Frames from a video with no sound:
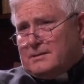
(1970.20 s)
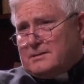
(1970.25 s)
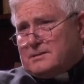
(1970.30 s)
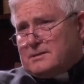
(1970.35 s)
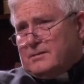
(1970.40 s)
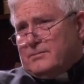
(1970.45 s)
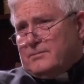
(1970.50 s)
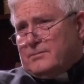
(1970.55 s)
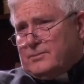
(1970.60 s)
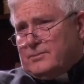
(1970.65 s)

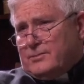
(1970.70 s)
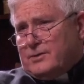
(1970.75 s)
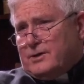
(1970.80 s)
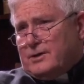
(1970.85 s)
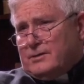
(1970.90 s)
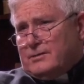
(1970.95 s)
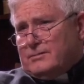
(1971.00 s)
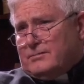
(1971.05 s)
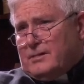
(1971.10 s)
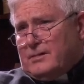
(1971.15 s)
some
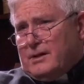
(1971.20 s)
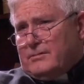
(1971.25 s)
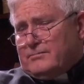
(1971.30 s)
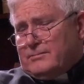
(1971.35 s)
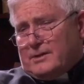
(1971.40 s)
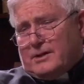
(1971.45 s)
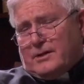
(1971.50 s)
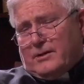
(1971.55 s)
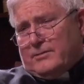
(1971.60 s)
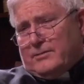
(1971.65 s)
real,
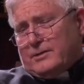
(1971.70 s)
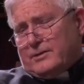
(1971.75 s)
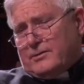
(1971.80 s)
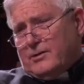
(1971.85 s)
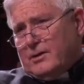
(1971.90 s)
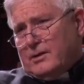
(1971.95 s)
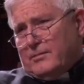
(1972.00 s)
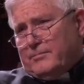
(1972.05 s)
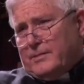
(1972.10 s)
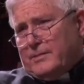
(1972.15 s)
you know, you
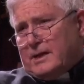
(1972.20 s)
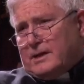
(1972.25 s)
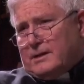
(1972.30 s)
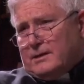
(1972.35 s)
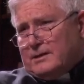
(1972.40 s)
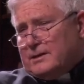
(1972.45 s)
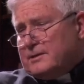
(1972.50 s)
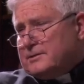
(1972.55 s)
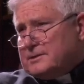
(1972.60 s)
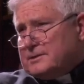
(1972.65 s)
call it
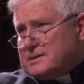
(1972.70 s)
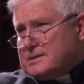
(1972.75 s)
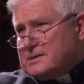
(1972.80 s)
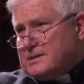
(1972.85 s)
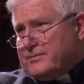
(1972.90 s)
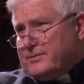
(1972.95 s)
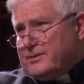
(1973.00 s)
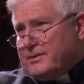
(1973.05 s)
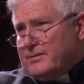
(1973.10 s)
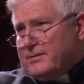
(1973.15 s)
mental
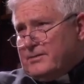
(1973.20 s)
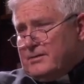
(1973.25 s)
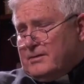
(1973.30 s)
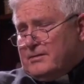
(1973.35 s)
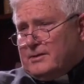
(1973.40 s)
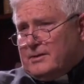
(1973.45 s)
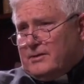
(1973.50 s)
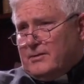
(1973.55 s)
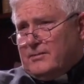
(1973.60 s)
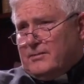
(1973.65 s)
illness if
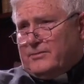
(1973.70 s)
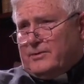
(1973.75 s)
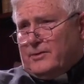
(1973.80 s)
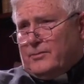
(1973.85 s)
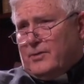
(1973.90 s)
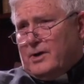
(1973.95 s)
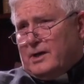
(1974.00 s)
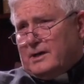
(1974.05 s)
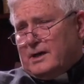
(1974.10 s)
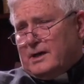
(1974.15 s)

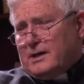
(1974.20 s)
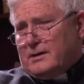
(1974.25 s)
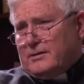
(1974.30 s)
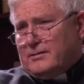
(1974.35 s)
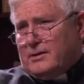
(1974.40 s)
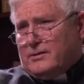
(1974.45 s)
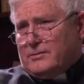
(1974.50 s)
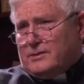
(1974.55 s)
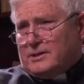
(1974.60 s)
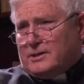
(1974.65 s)
you want. I
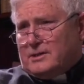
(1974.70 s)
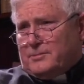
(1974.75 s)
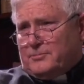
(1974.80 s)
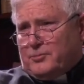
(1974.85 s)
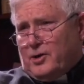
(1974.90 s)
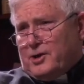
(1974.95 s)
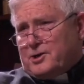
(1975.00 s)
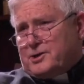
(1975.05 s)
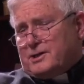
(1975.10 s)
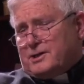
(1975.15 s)
don't know that
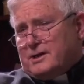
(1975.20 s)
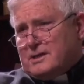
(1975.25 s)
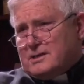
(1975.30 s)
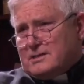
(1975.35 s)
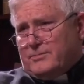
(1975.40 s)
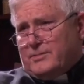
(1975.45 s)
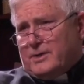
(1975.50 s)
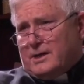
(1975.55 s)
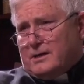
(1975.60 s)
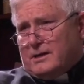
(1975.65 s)
depression
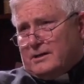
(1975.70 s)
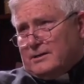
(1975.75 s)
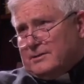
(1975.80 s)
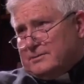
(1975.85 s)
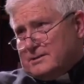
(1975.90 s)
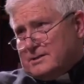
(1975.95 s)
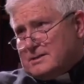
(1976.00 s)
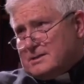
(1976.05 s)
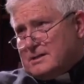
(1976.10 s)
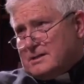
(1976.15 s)
is a mental
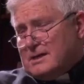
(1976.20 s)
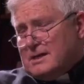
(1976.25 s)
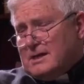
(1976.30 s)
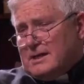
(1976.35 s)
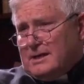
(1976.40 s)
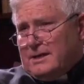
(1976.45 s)
illness.